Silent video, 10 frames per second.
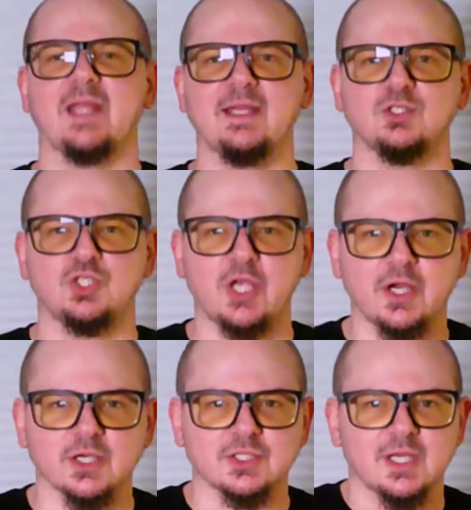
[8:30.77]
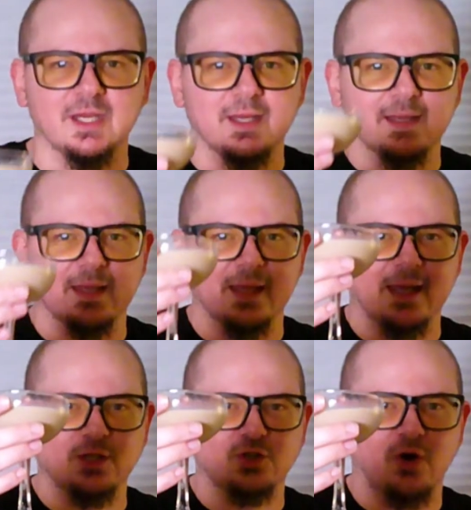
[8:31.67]
And cheers!
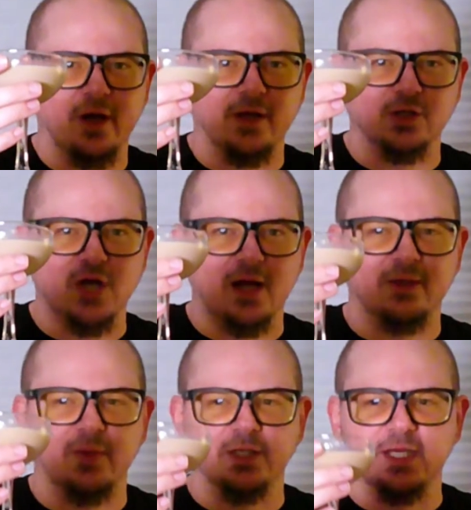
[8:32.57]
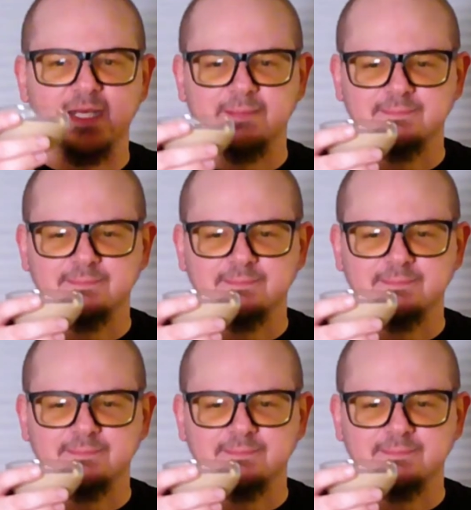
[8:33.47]
Enjoy your chocolate martini.